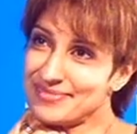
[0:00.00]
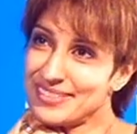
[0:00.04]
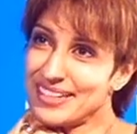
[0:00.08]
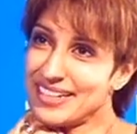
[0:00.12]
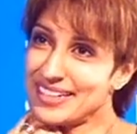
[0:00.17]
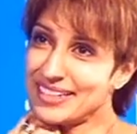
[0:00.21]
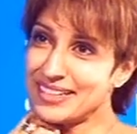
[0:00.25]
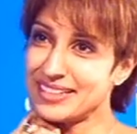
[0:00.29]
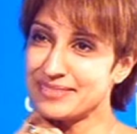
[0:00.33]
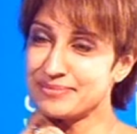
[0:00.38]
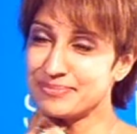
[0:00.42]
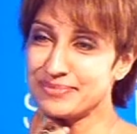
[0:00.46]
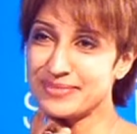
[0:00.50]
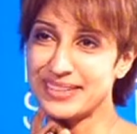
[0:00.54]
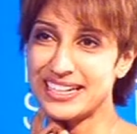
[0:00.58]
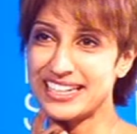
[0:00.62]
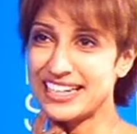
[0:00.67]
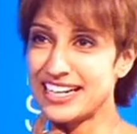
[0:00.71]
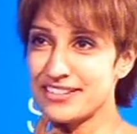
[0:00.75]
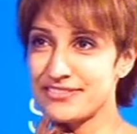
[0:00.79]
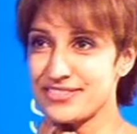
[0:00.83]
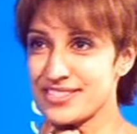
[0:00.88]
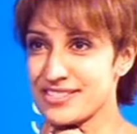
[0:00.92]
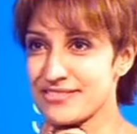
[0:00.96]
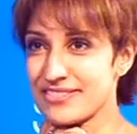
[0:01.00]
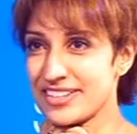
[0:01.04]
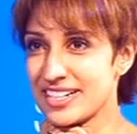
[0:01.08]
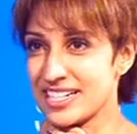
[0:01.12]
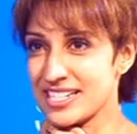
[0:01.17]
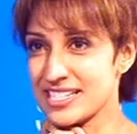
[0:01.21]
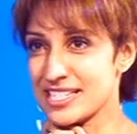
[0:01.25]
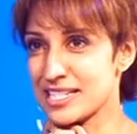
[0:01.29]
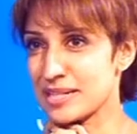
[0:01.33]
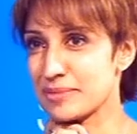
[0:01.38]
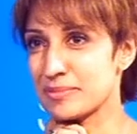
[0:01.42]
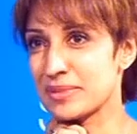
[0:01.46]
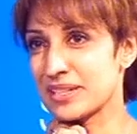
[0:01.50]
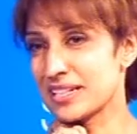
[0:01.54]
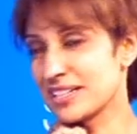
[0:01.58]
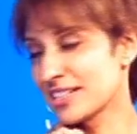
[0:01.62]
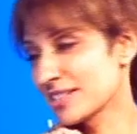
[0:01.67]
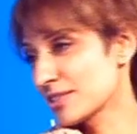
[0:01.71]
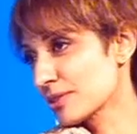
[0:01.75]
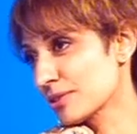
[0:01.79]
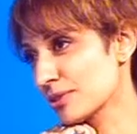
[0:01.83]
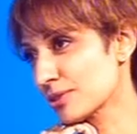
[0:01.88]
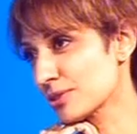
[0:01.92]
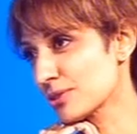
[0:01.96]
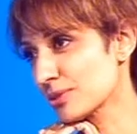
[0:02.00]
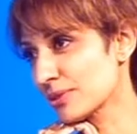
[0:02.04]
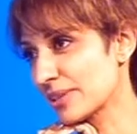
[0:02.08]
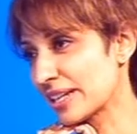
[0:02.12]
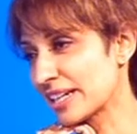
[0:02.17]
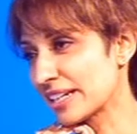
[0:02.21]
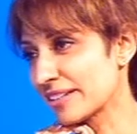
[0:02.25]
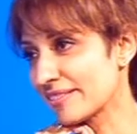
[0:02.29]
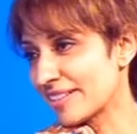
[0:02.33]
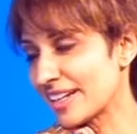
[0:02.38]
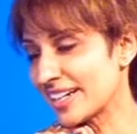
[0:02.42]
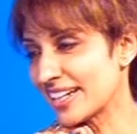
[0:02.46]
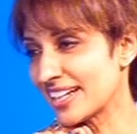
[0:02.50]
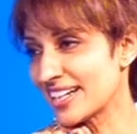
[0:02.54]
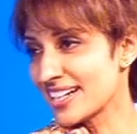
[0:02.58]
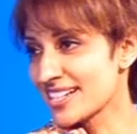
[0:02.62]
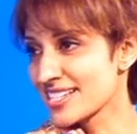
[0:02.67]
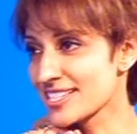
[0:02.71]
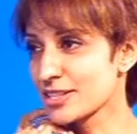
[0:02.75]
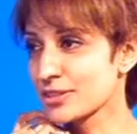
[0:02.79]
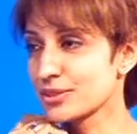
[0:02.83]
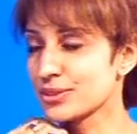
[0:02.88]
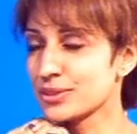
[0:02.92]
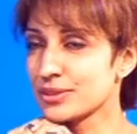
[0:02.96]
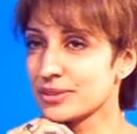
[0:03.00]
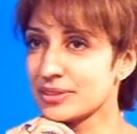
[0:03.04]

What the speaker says: My life is very similar to anyone else.